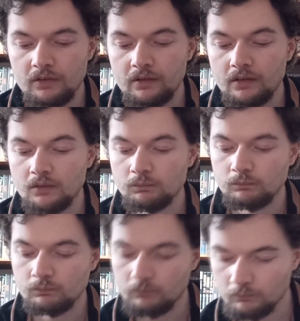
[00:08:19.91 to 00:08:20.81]

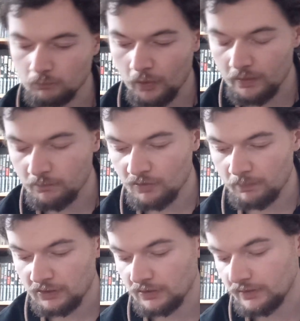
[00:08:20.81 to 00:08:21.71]
One of them
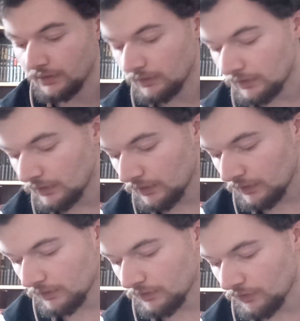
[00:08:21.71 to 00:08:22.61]
especially,
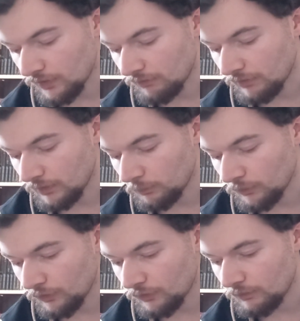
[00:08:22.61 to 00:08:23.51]
considering it
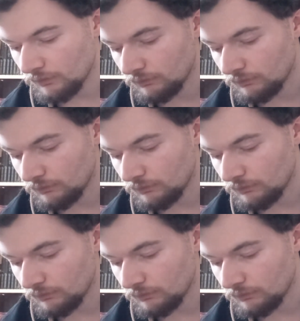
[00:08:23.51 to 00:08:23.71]
was